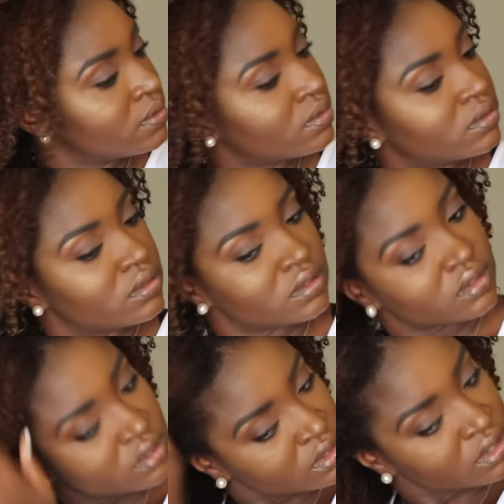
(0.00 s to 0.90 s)
also
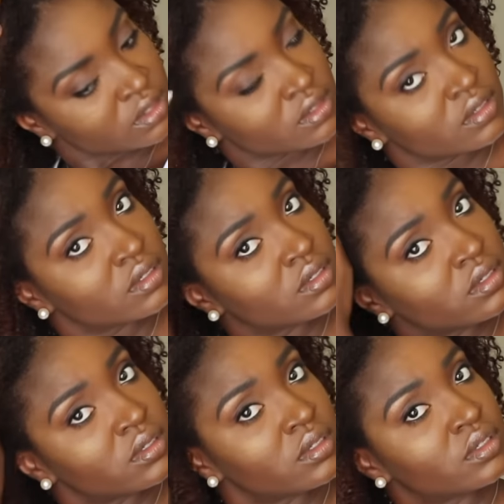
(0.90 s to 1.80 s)
add
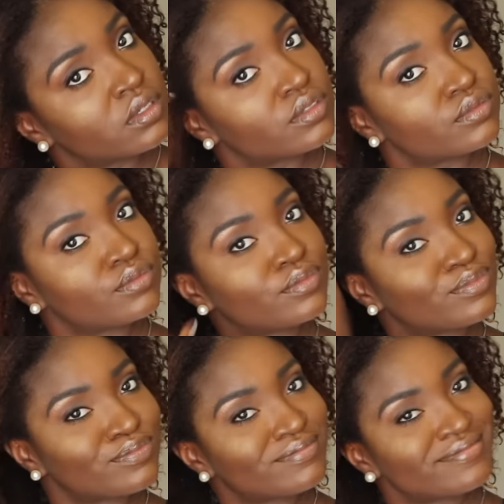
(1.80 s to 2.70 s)
shine
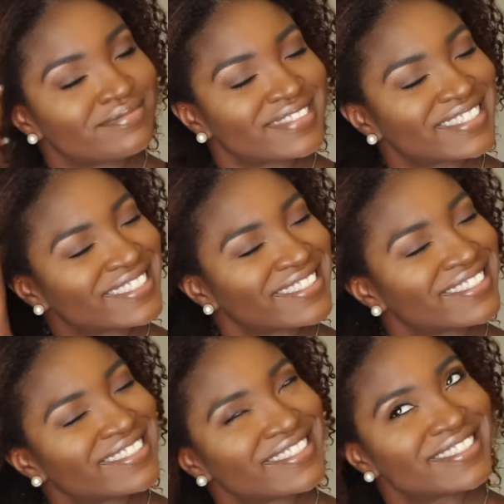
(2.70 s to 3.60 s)
and reduce frizz.
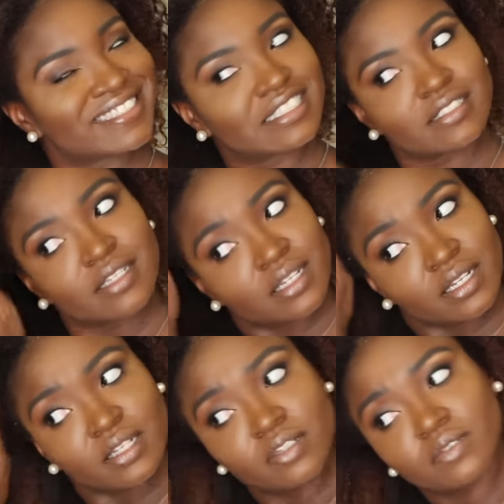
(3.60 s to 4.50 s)
And y'all saw
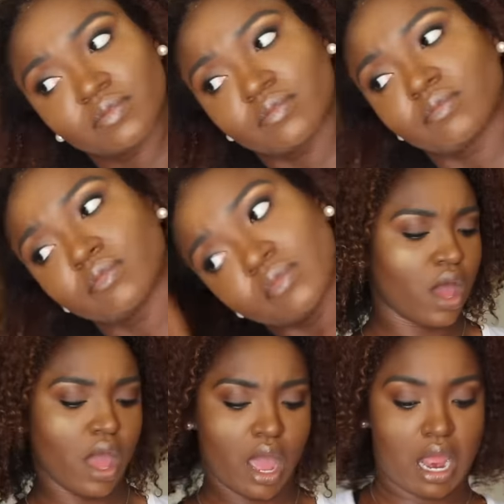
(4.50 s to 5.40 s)
my hair
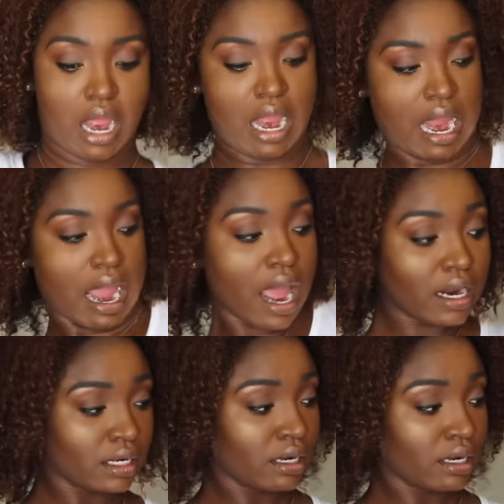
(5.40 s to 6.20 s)
in a previous clip.